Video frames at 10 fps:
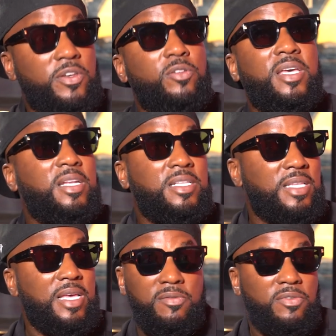feel
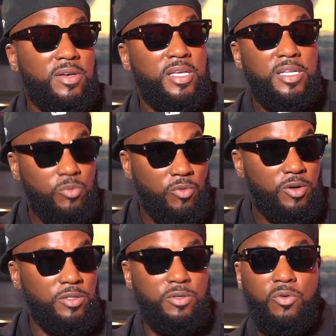anything for
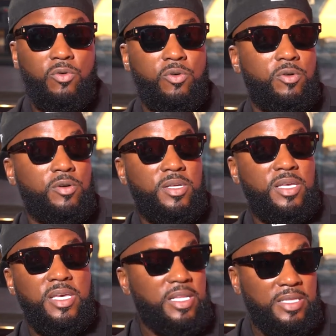anyone or
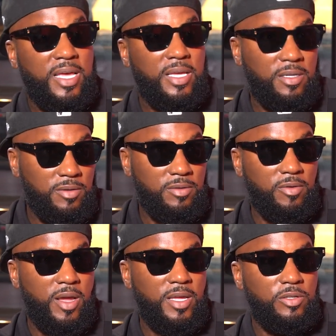anything,
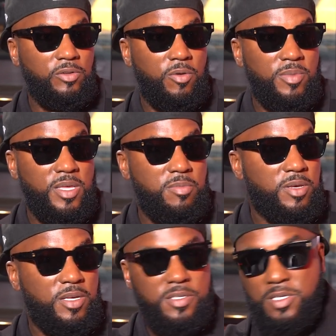yeah. right? You know what I mean?
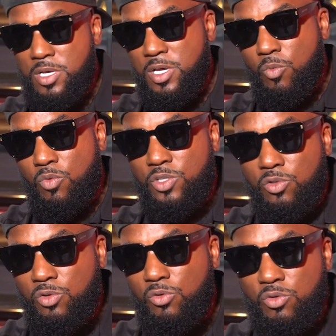Because
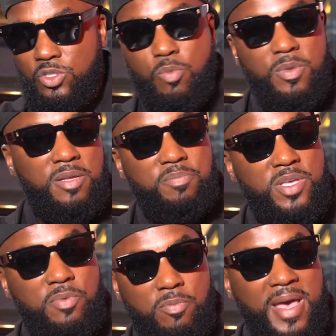once you lose so many
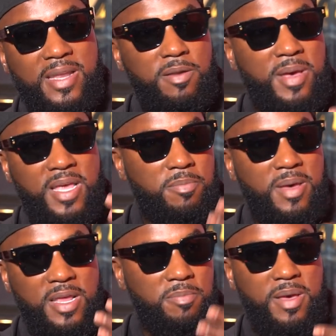people back to back to
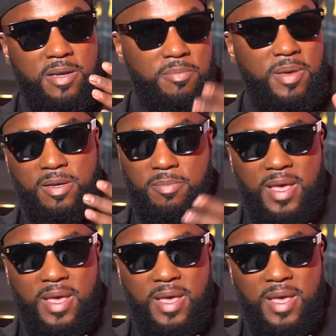back to back to back to